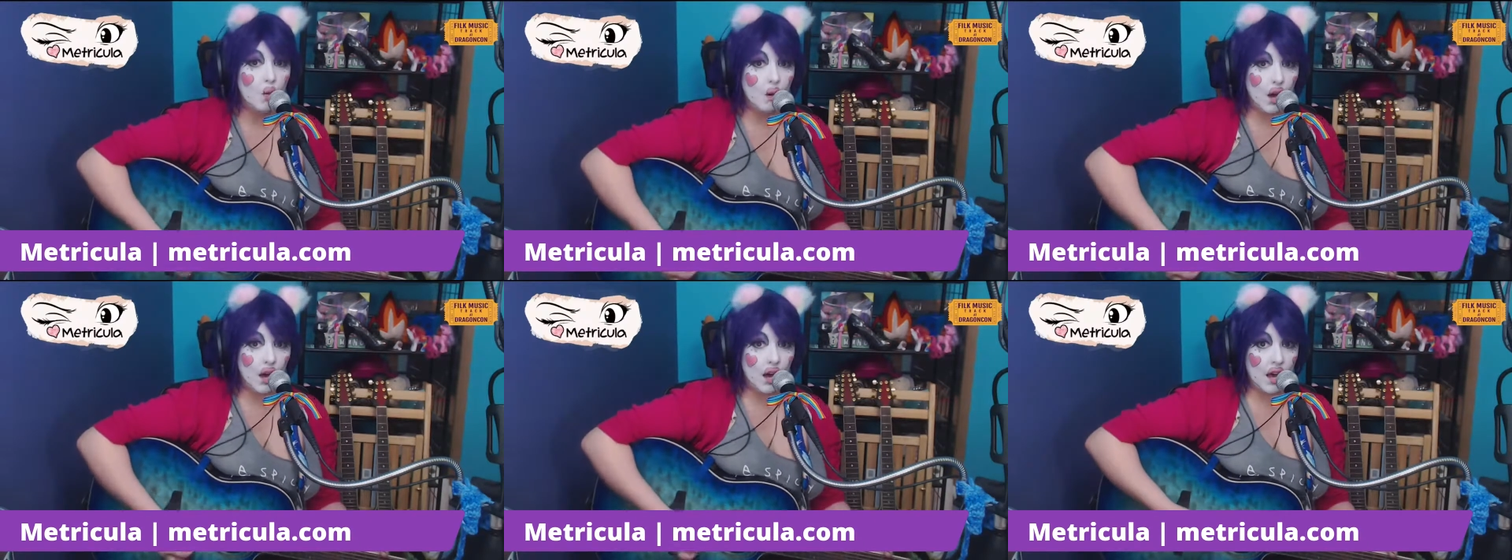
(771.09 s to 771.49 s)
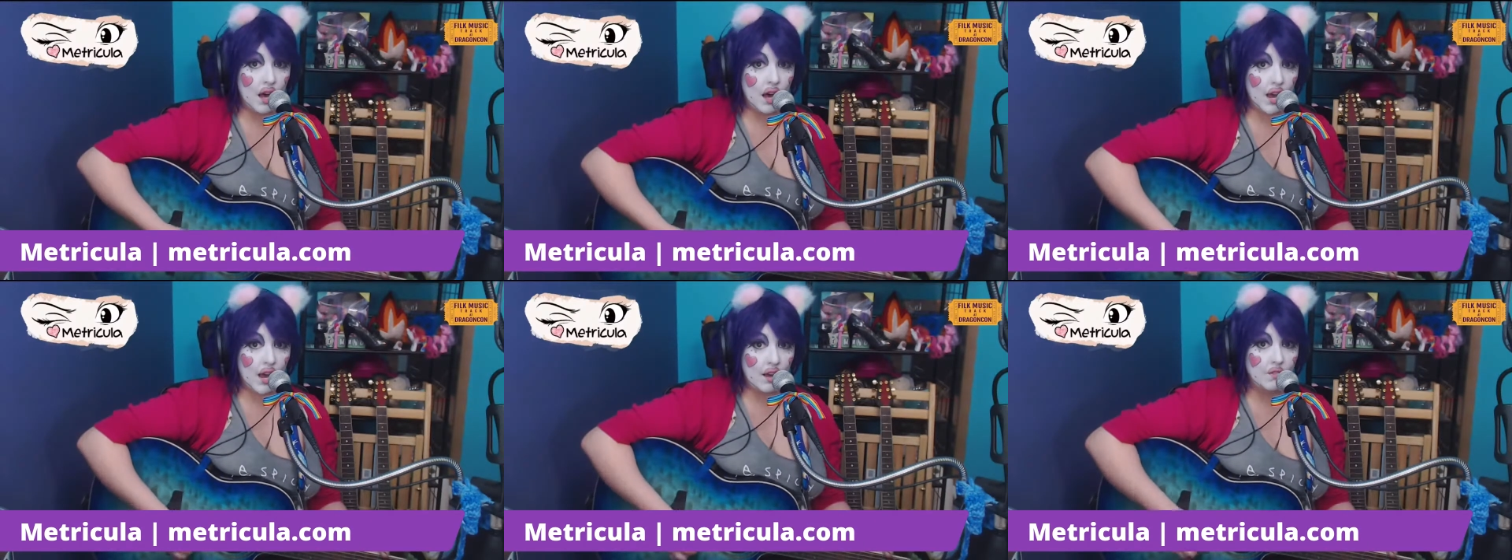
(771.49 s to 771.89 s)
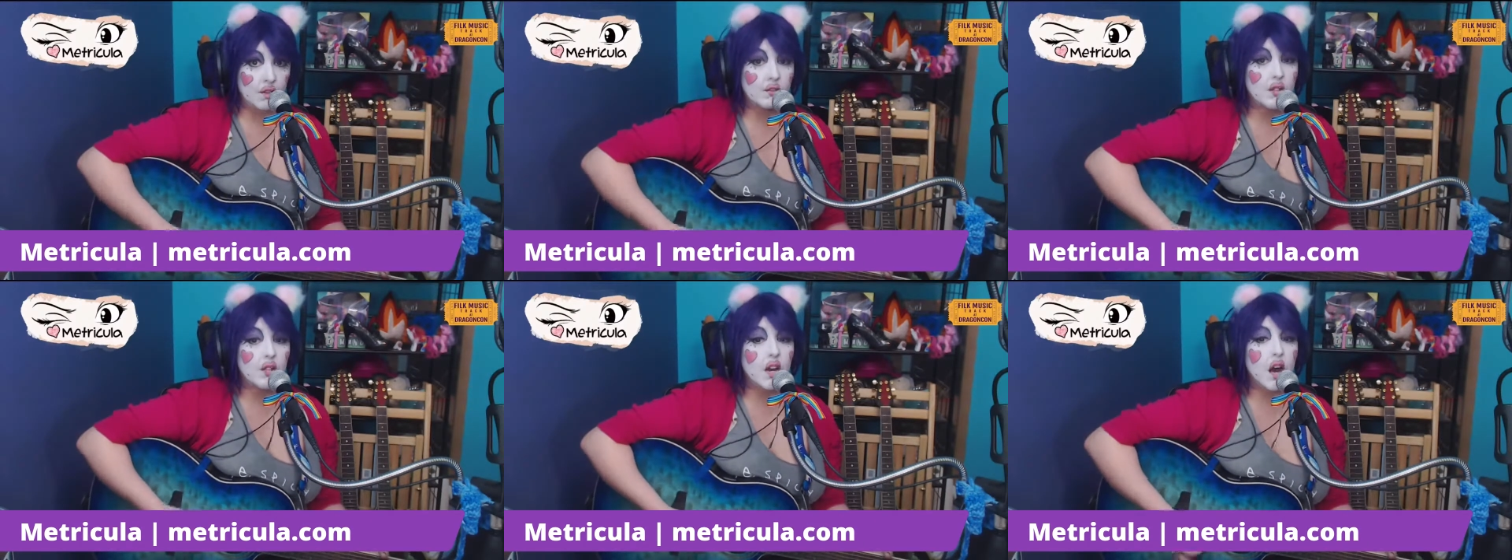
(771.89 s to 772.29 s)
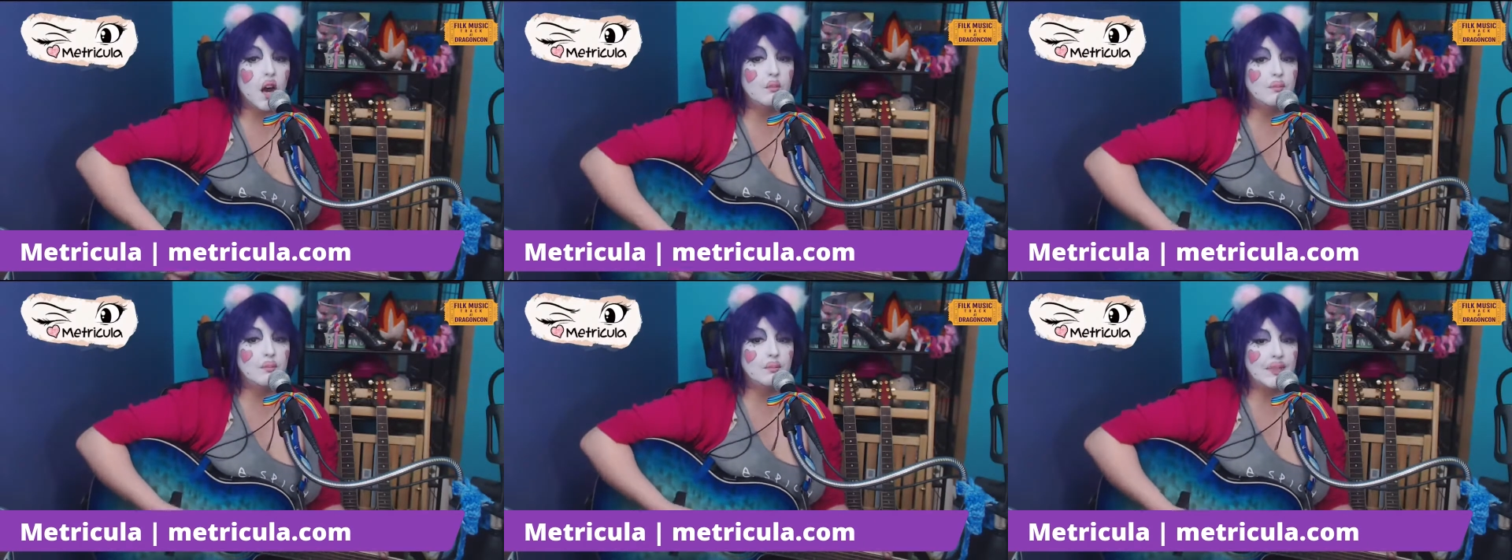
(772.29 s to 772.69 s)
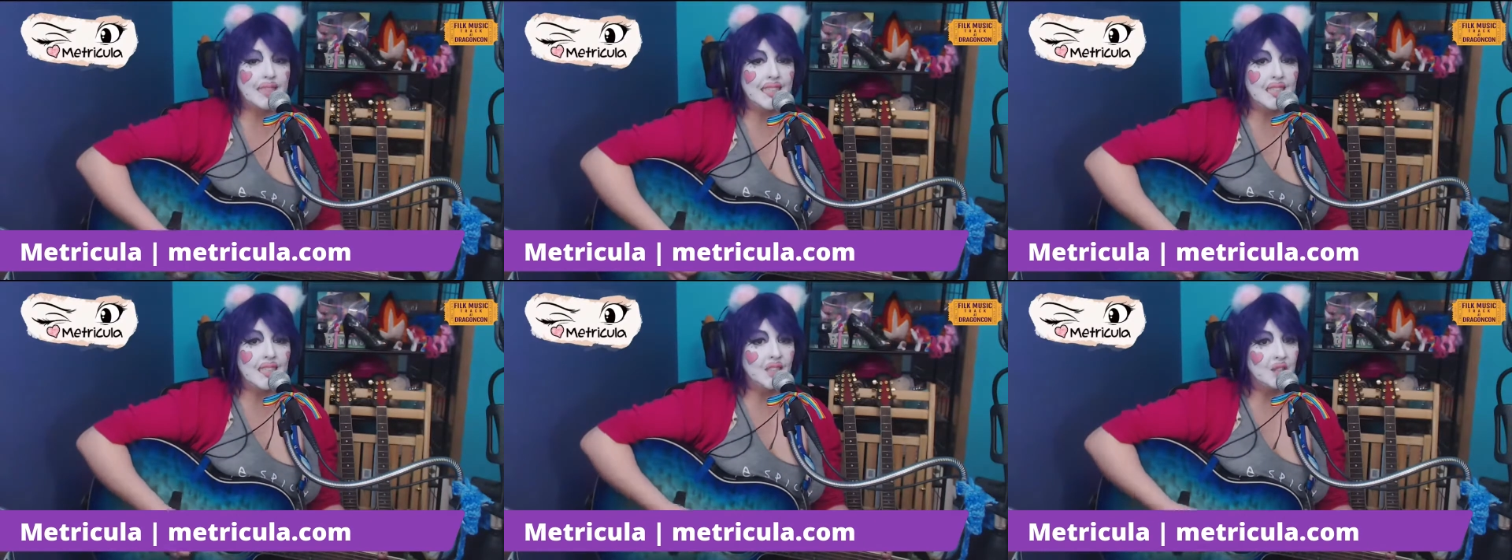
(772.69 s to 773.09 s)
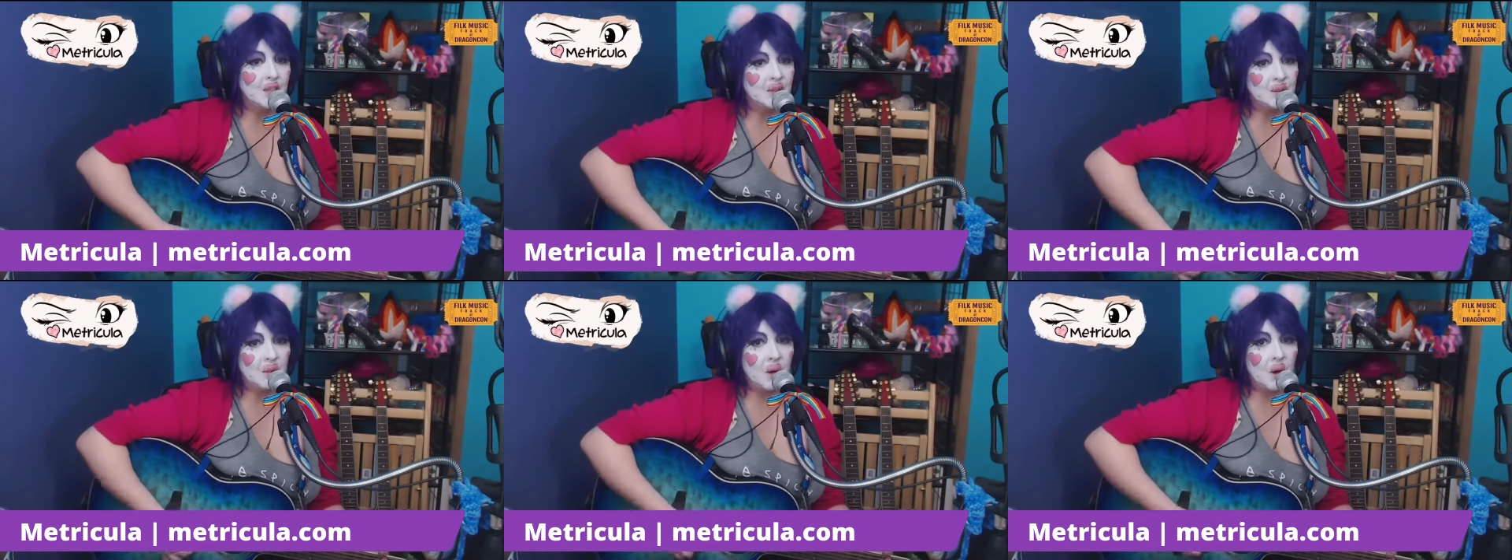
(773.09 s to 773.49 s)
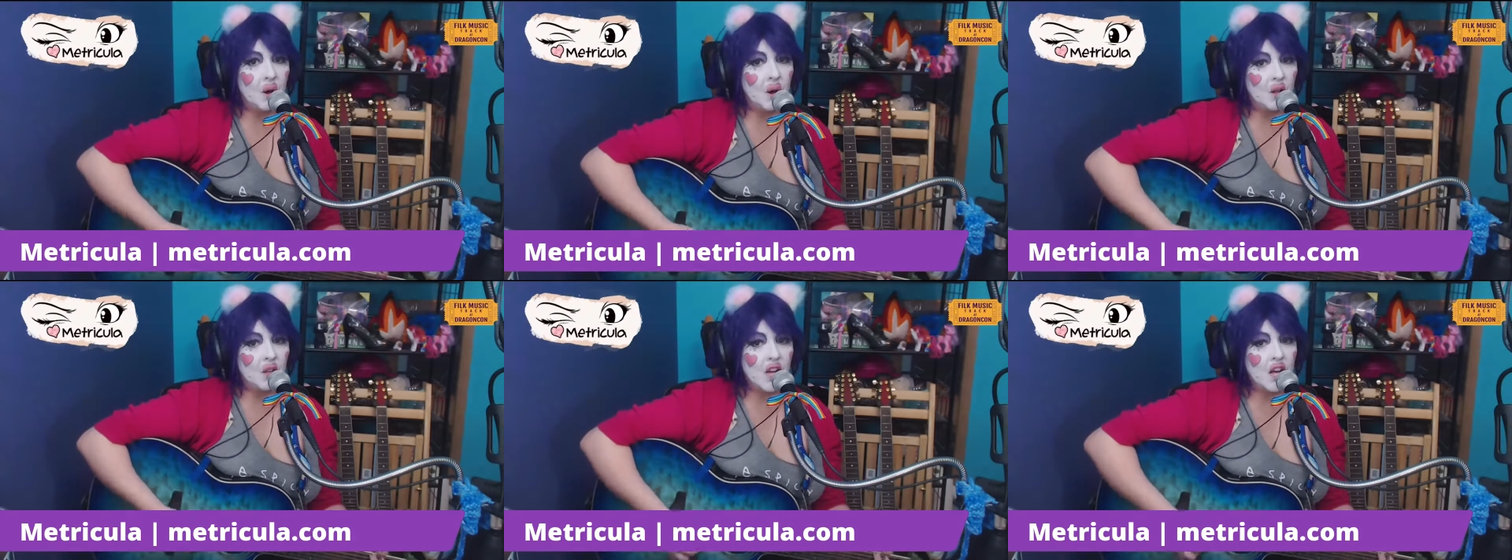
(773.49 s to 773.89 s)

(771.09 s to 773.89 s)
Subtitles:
Why have you come here all